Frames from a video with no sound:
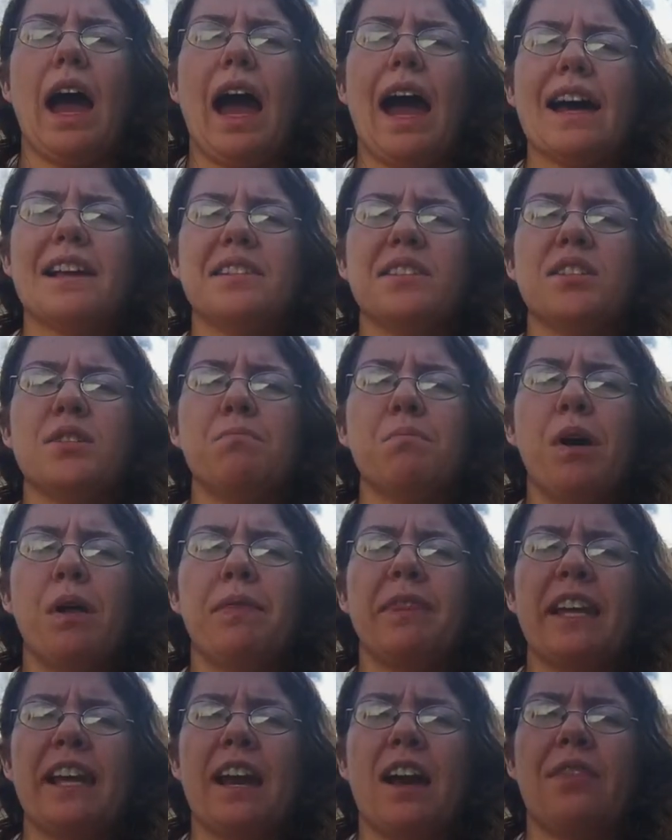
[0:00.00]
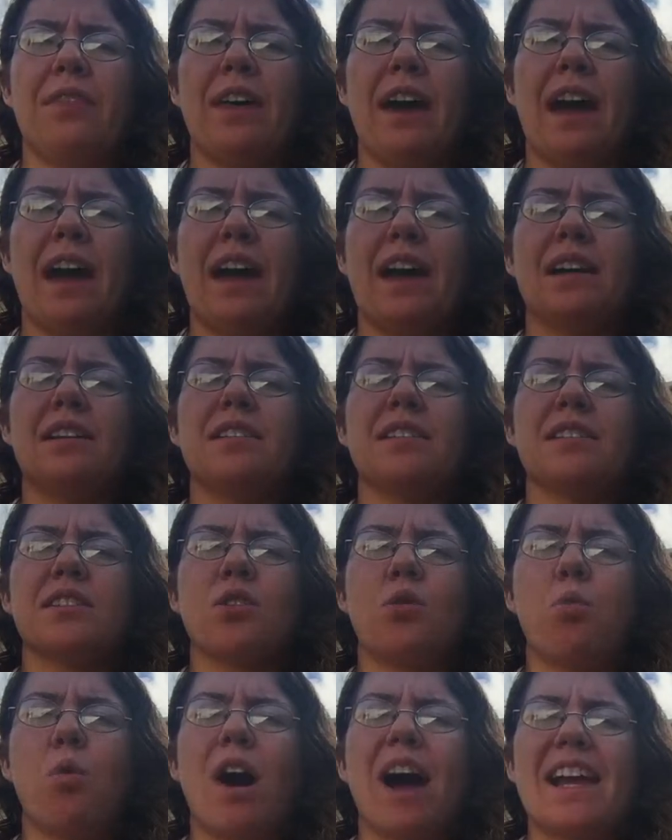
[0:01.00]
HSAM, on the other hand, is
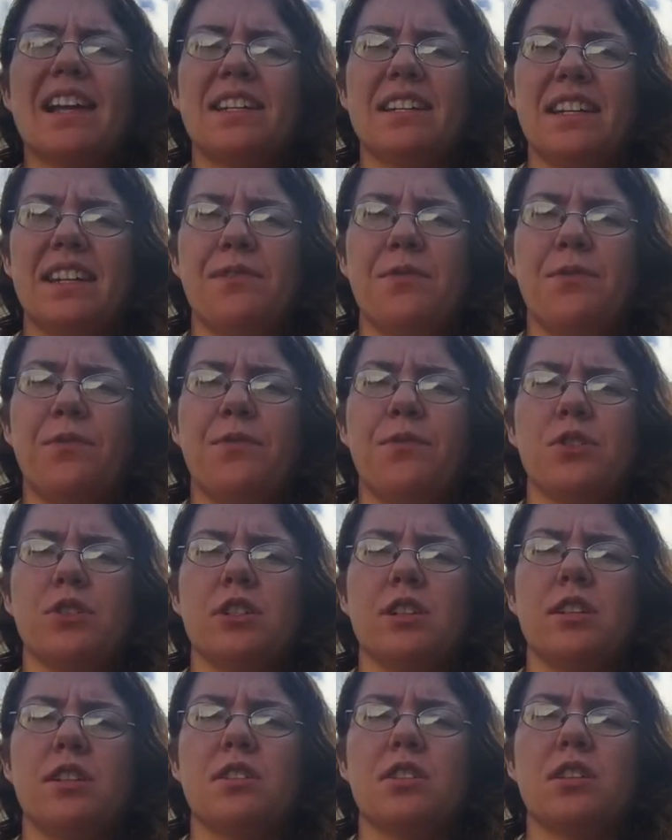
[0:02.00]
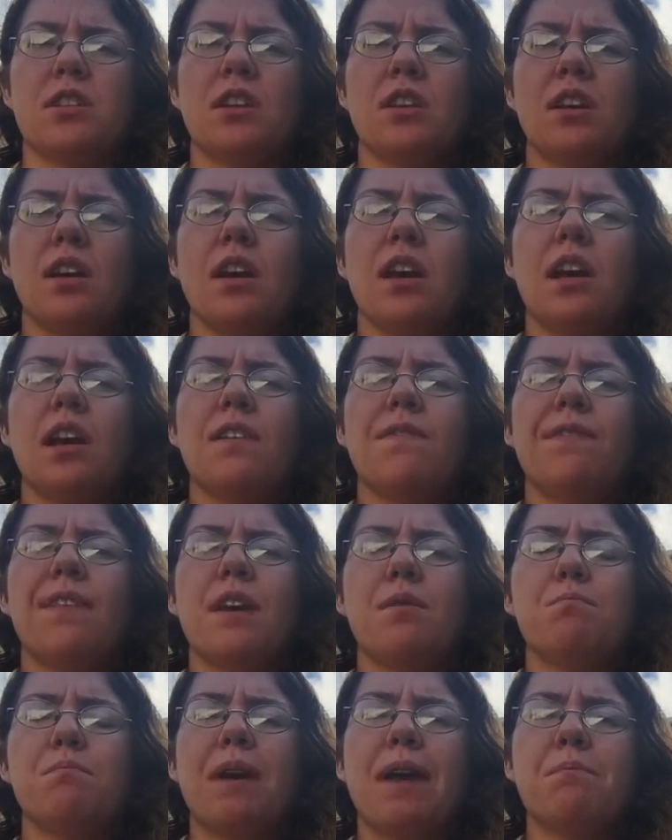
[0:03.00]
quite different.
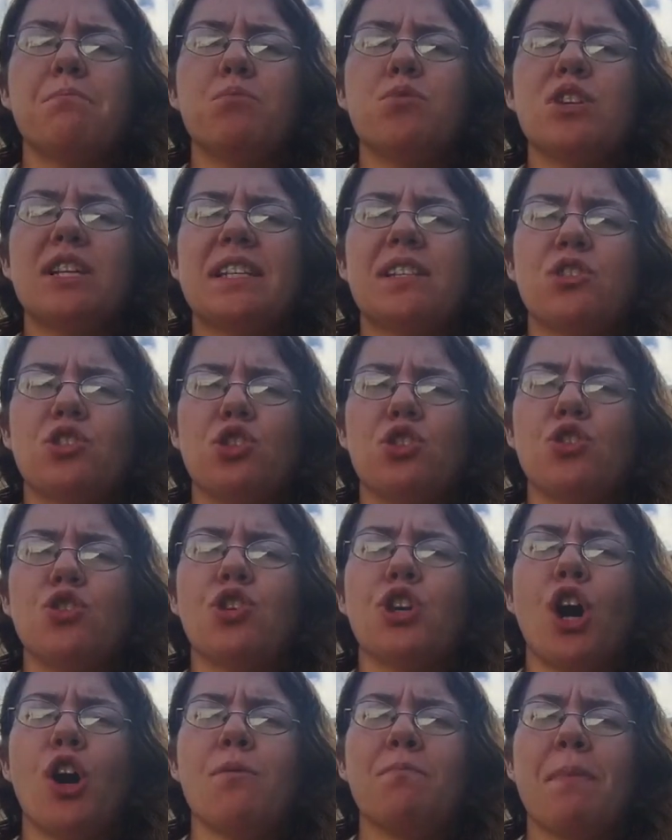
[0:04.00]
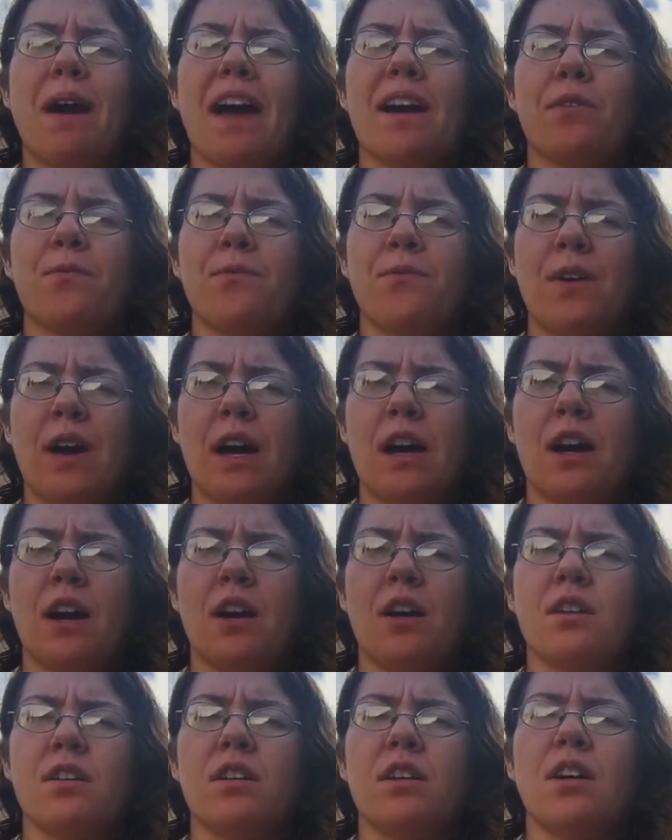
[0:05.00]
Their memories do go back
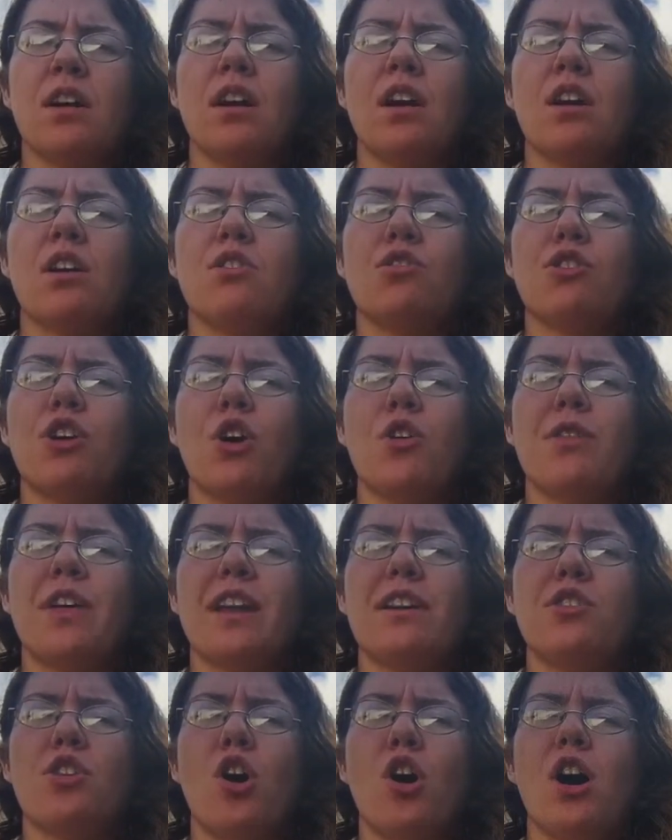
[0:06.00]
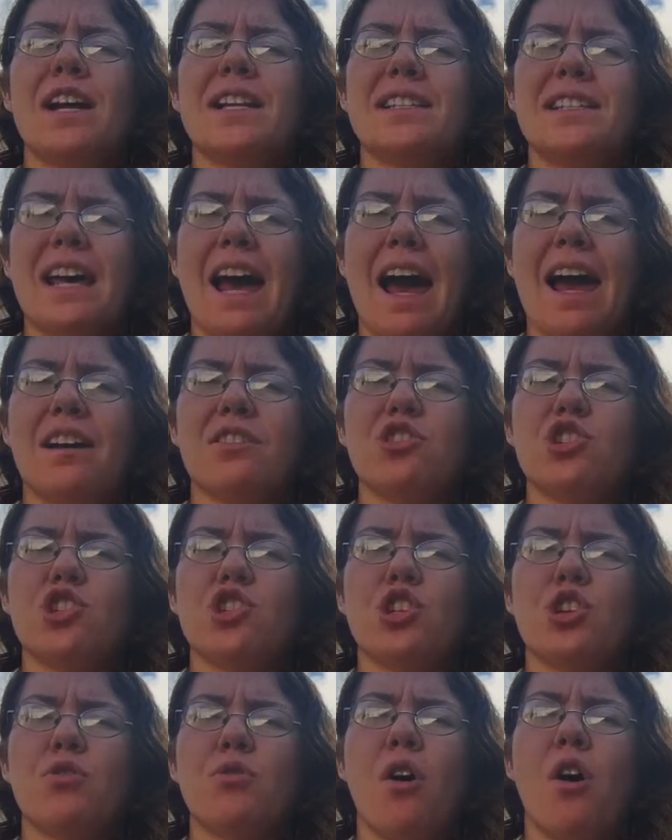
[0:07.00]
far, though they're not
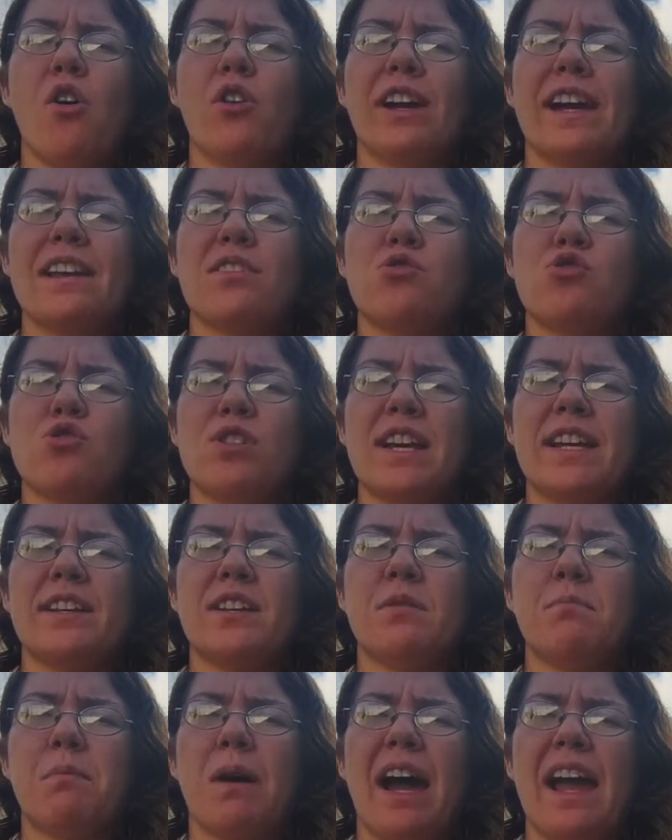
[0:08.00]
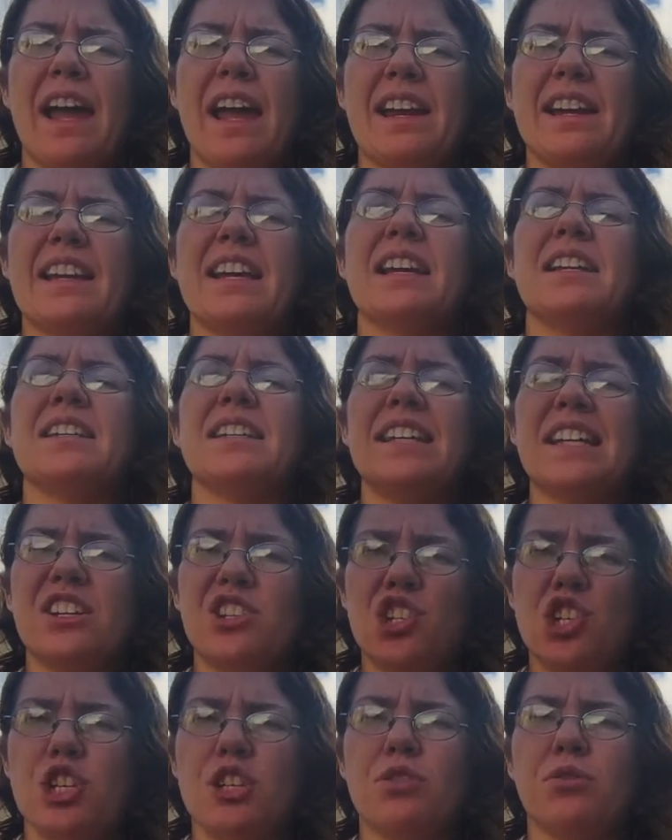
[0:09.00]
attached to or get triggered by any
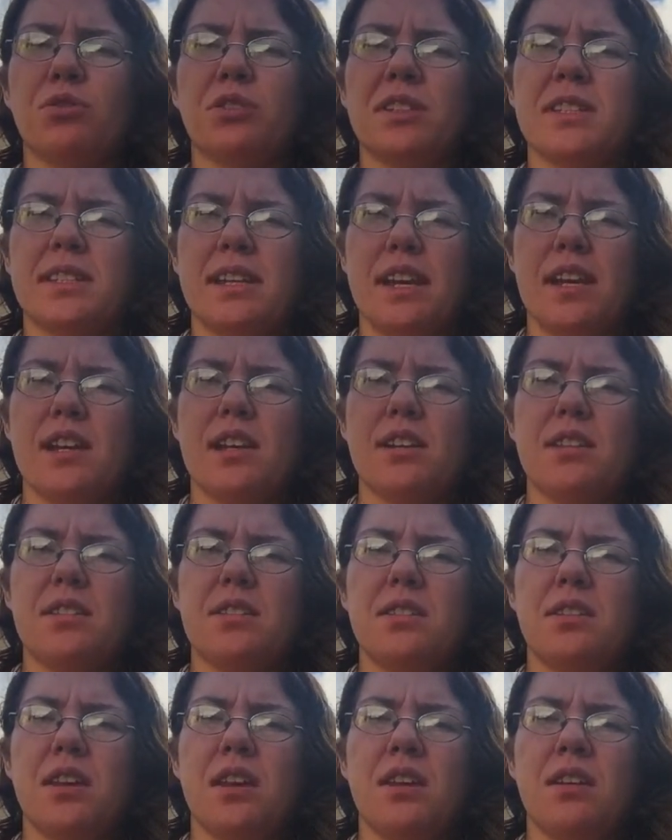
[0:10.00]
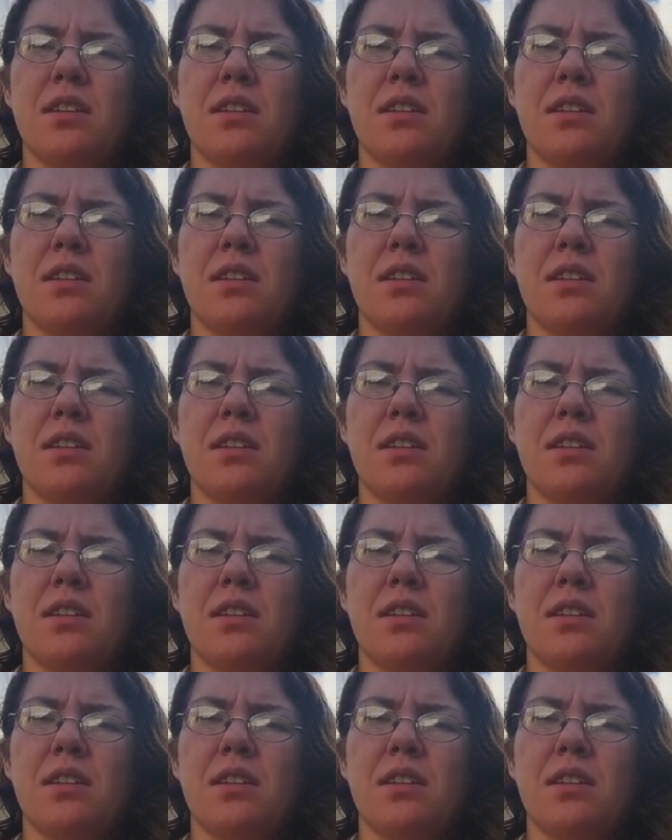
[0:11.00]
additional sense.